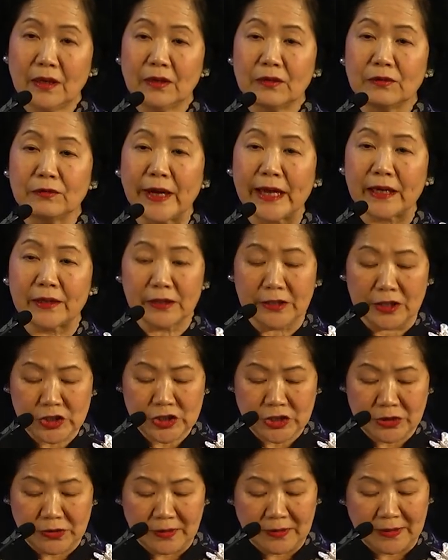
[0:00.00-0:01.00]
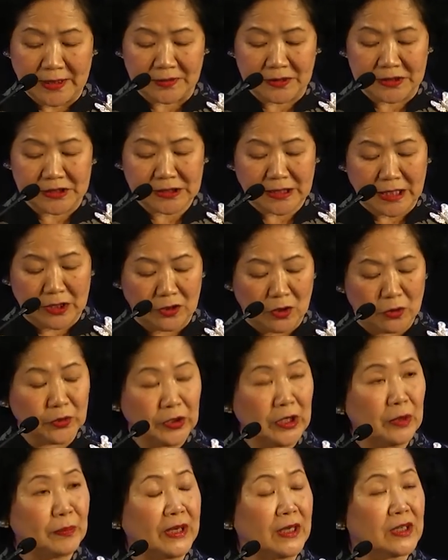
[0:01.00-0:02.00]
Recognition that this can
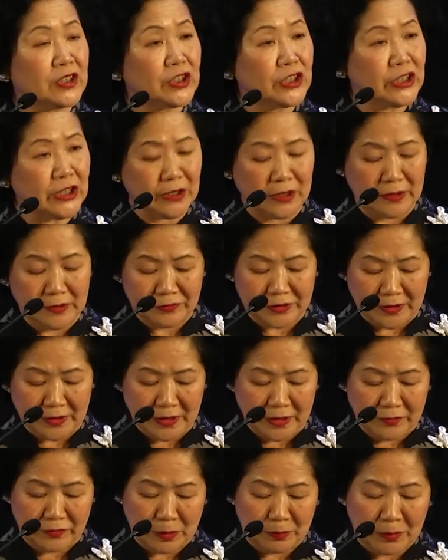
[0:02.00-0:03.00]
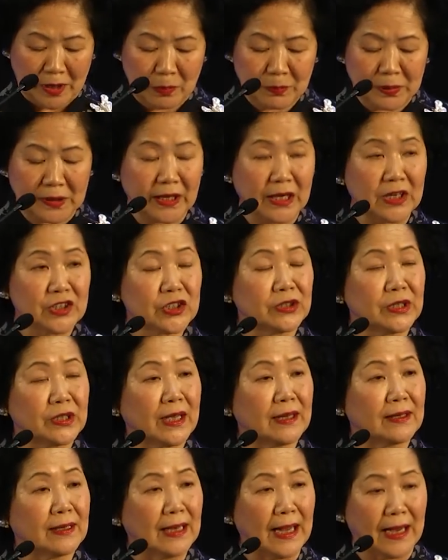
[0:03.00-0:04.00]
only be achieved if the population
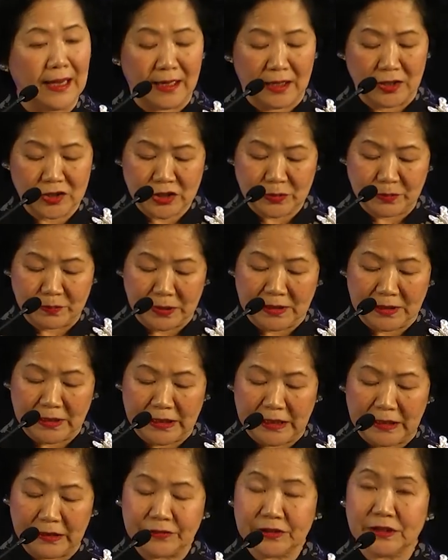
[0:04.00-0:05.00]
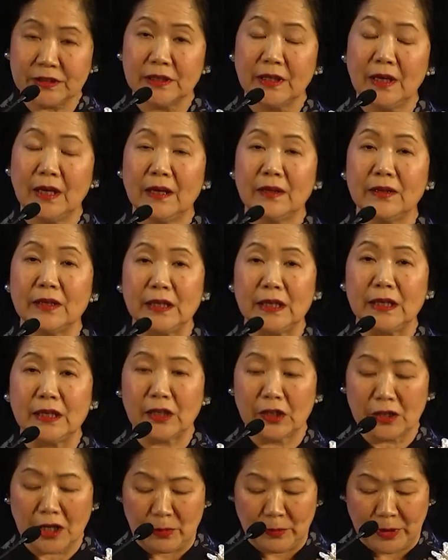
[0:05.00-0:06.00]
at large believes the
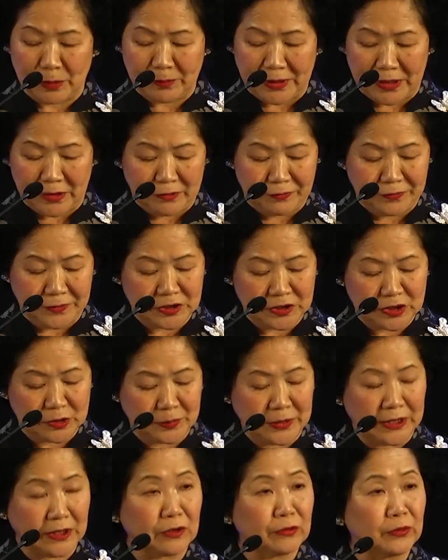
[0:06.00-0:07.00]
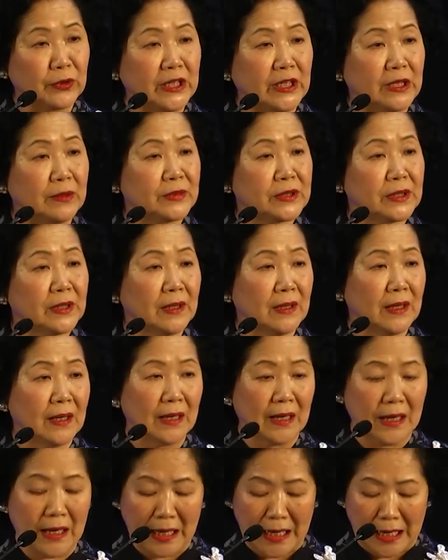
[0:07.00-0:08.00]
economic benefits being reaped
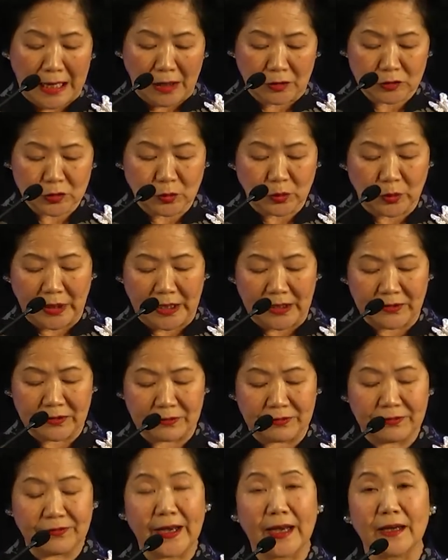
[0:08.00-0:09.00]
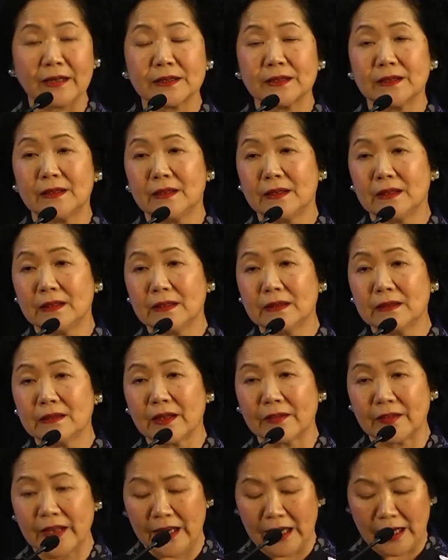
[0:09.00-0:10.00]
outweigh the fact
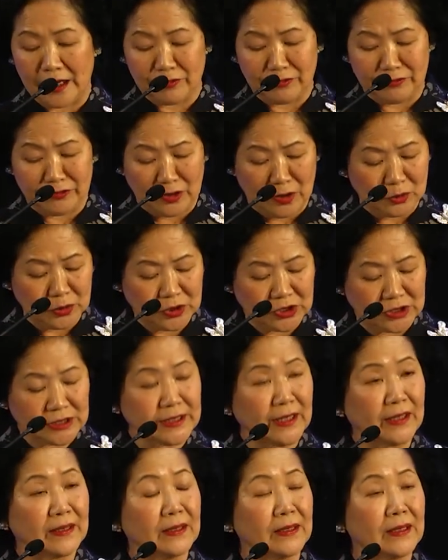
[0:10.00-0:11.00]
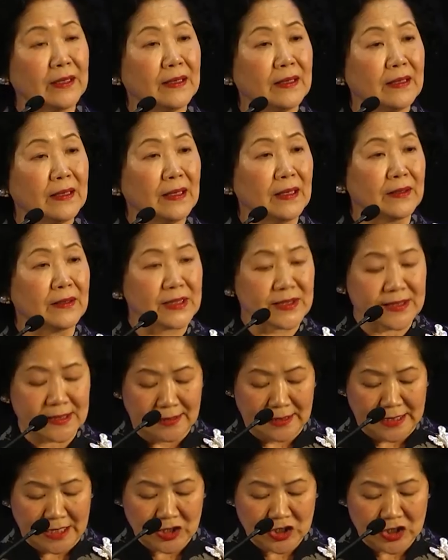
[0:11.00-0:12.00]
that they have no say in the
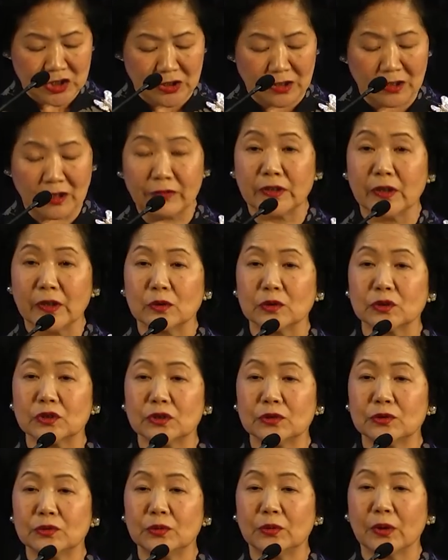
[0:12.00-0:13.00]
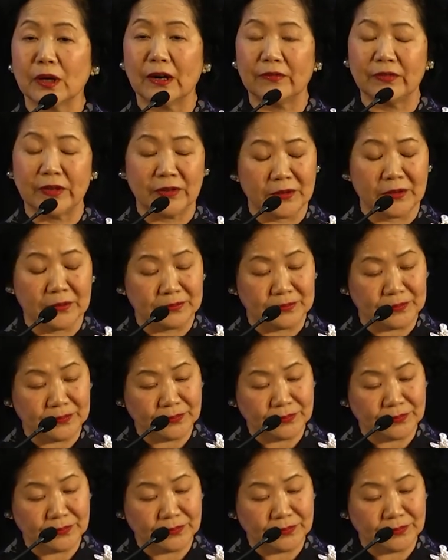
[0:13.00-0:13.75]
selection of those who govern them.